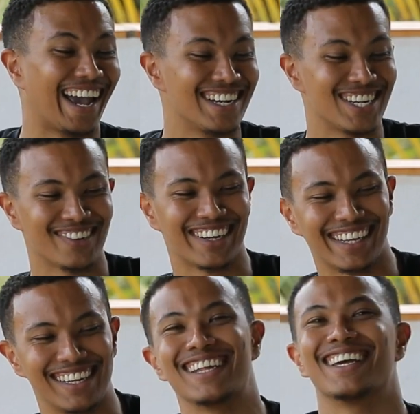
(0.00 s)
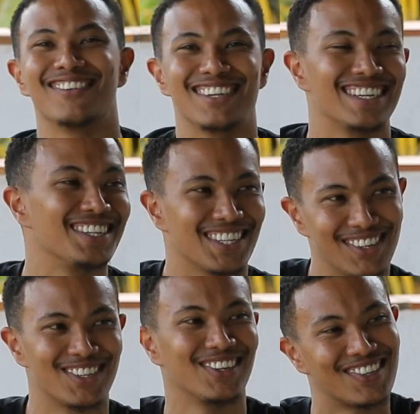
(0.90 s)
I enjoyed it. It wasn't
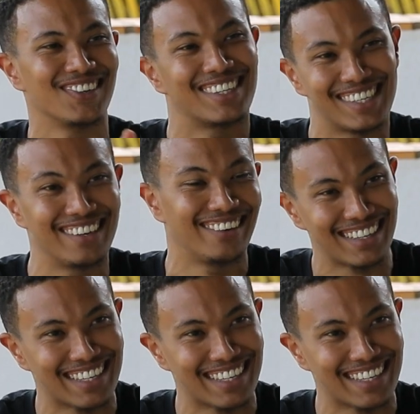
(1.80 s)
so serious.